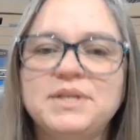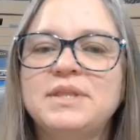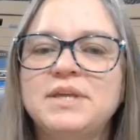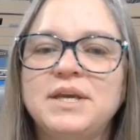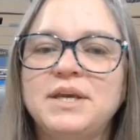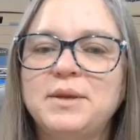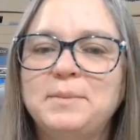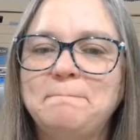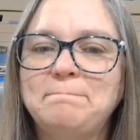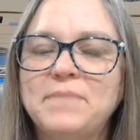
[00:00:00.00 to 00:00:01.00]
think,
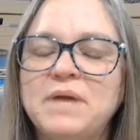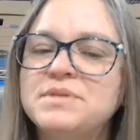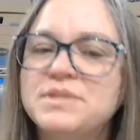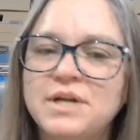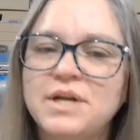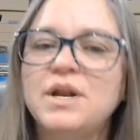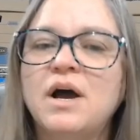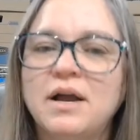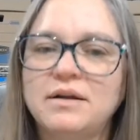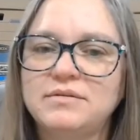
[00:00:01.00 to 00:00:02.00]
I'm just gonna
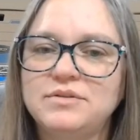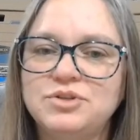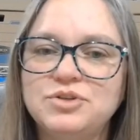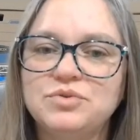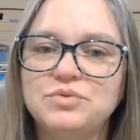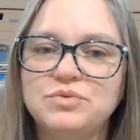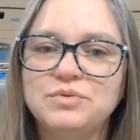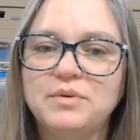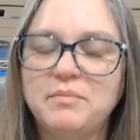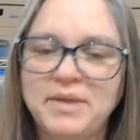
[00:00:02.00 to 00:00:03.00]
not do
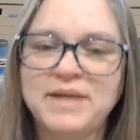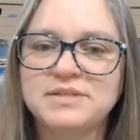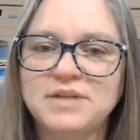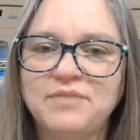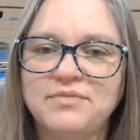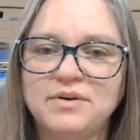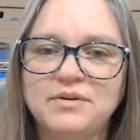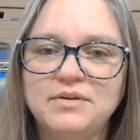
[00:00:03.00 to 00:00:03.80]
best offer.